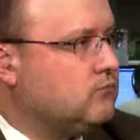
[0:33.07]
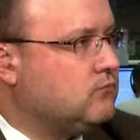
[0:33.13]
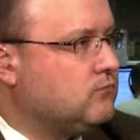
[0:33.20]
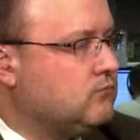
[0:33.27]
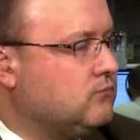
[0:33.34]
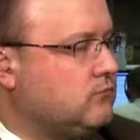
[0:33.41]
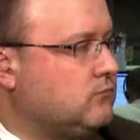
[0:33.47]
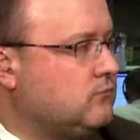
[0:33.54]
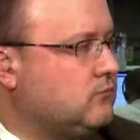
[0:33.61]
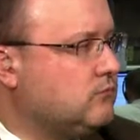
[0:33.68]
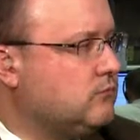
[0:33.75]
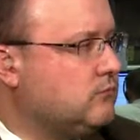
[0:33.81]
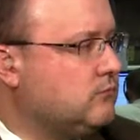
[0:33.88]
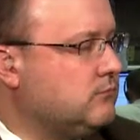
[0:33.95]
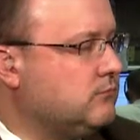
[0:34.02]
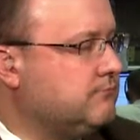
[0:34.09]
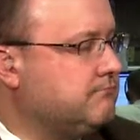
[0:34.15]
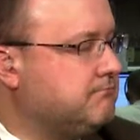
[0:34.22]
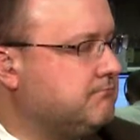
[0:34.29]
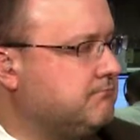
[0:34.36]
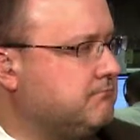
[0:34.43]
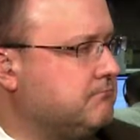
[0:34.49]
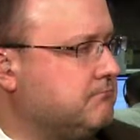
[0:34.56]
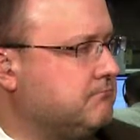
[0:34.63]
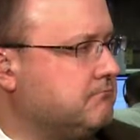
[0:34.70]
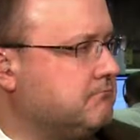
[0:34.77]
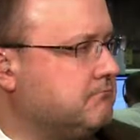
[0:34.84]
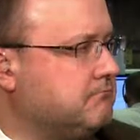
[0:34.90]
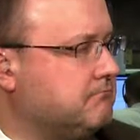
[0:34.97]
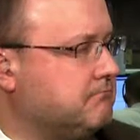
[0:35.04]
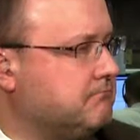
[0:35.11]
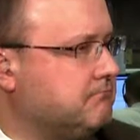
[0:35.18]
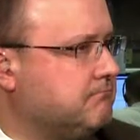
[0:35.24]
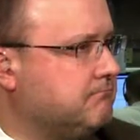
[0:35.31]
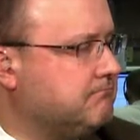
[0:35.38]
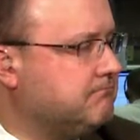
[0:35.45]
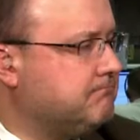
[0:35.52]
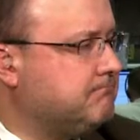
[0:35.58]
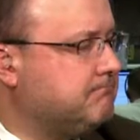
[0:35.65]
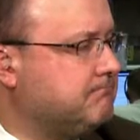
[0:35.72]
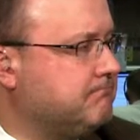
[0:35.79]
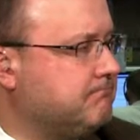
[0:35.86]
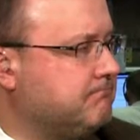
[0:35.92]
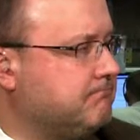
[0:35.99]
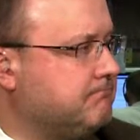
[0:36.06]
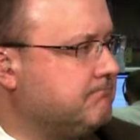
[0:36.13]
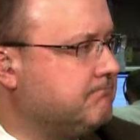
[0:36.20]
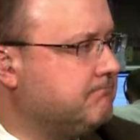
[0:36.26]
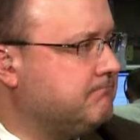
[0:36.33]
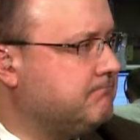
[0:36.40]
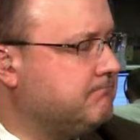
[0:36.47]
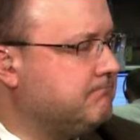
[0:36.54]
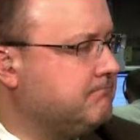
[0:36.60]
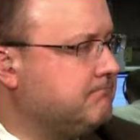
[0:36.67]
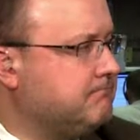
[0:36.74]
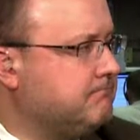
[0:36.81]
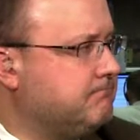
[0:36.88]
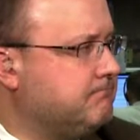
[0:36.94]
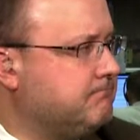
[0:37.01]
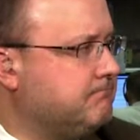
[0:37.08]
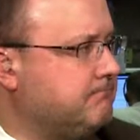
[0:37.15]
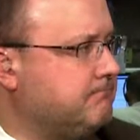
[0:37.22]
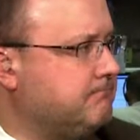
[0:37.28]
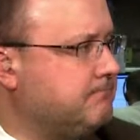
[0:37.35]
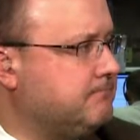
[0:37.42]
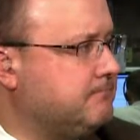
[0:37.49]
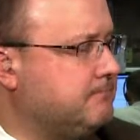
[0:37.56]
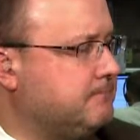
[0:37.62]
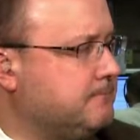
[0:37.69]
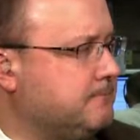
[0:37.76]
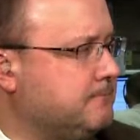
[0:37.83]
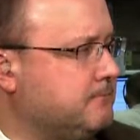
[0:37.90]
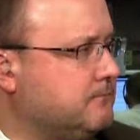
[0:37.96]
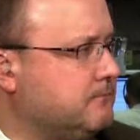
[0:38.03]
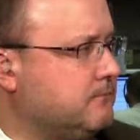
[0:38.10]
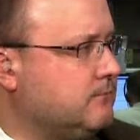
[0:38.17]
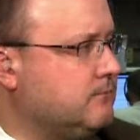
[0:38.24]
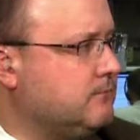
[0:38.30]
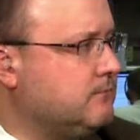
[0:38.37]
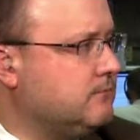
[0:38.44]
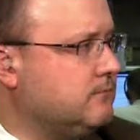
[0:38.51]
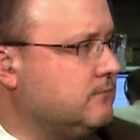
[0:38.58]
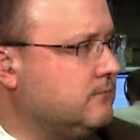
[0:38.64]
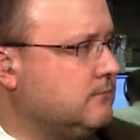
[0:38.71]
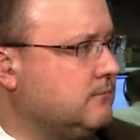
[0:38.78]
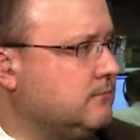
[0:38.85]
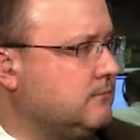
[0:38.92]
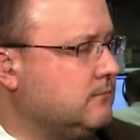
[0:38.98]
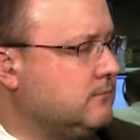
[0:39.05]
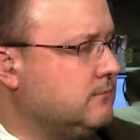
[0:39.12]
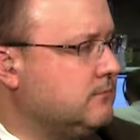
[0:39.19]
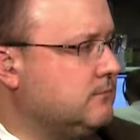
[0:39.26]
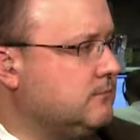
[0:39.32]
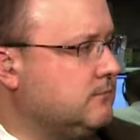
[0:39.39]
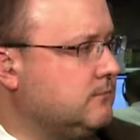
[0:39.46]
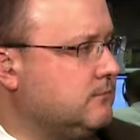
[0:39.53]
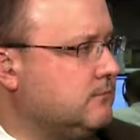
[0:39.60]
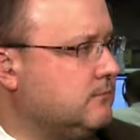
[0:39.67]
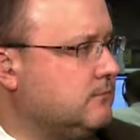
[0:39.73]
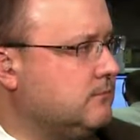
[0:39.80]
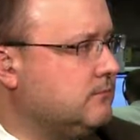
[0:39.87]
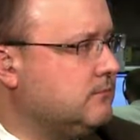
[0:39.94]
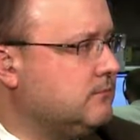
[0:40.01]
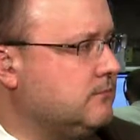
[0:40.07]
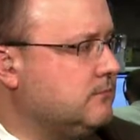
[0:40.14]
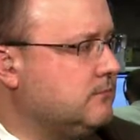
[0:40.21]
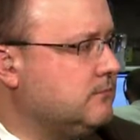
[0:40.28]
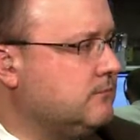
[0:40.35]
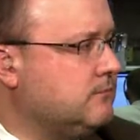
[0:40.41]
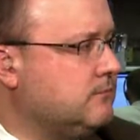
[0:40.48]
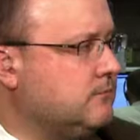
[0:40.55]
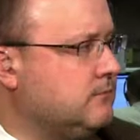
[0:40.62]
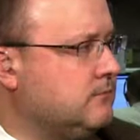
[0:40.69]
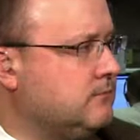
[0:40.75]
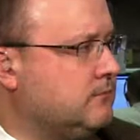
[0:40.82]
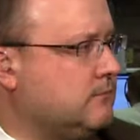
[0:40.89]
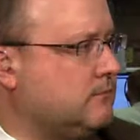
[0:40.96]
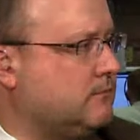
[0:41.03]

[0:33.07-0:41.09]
[no speech]